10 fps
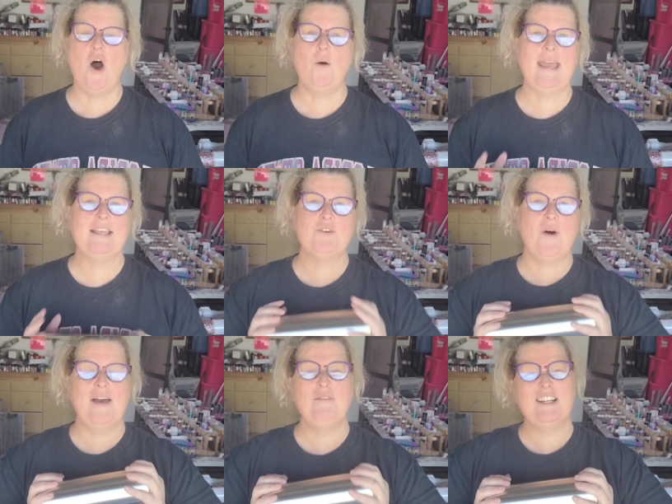Okay, so
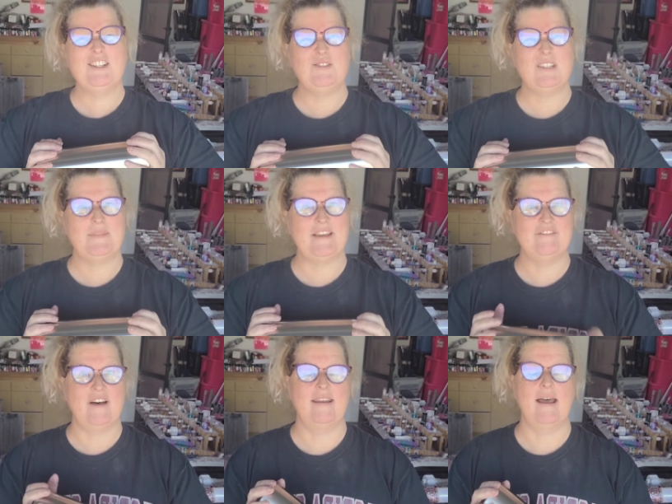I want to do something
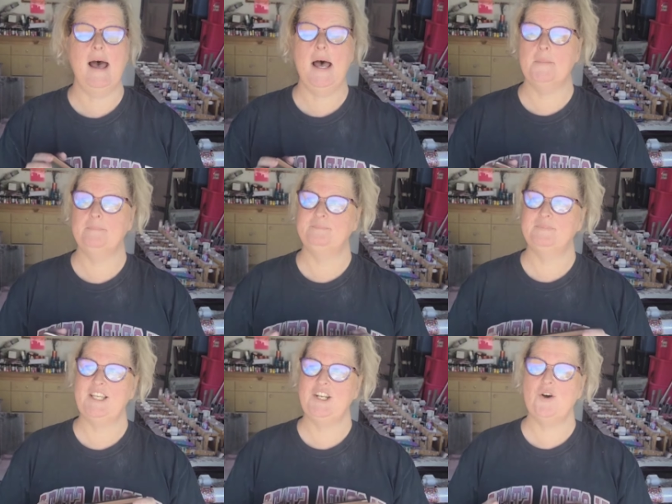fun.
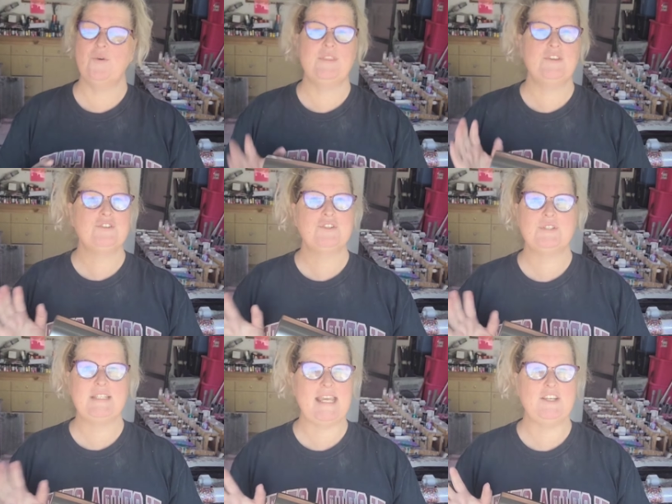You know, there's
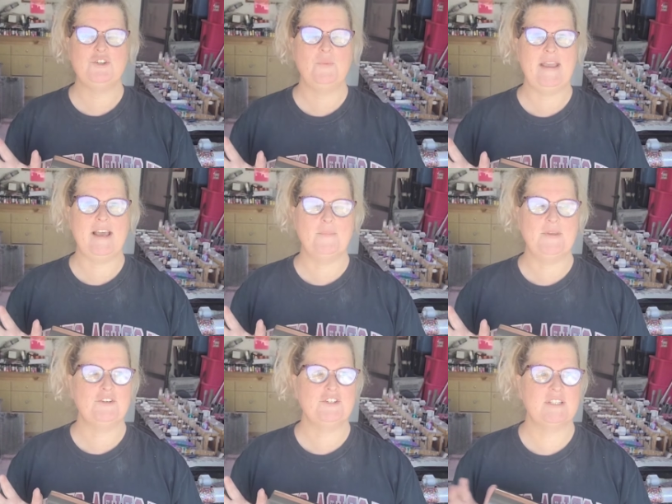those days you wake up
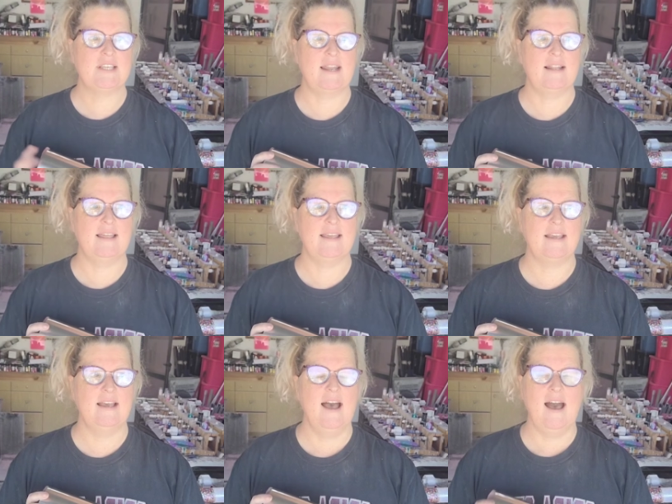and you're just kind of
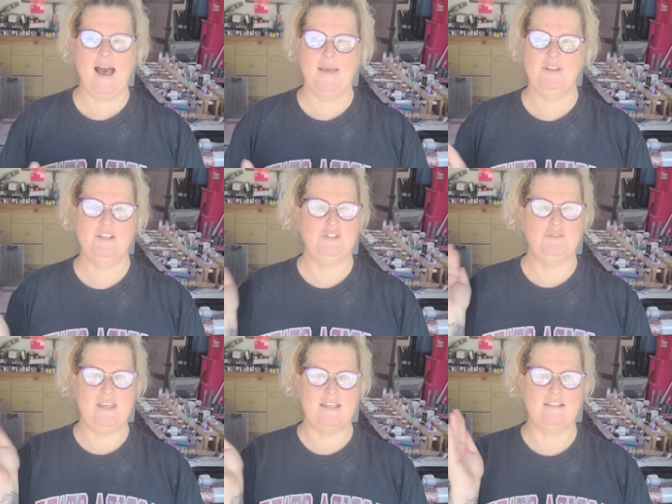like, I'm going to do
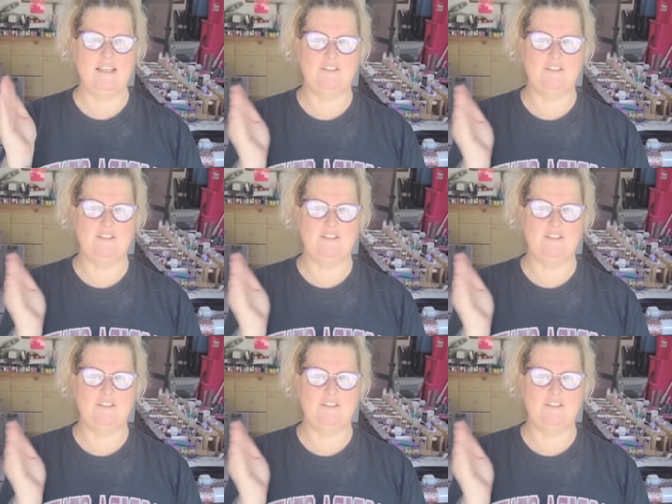this.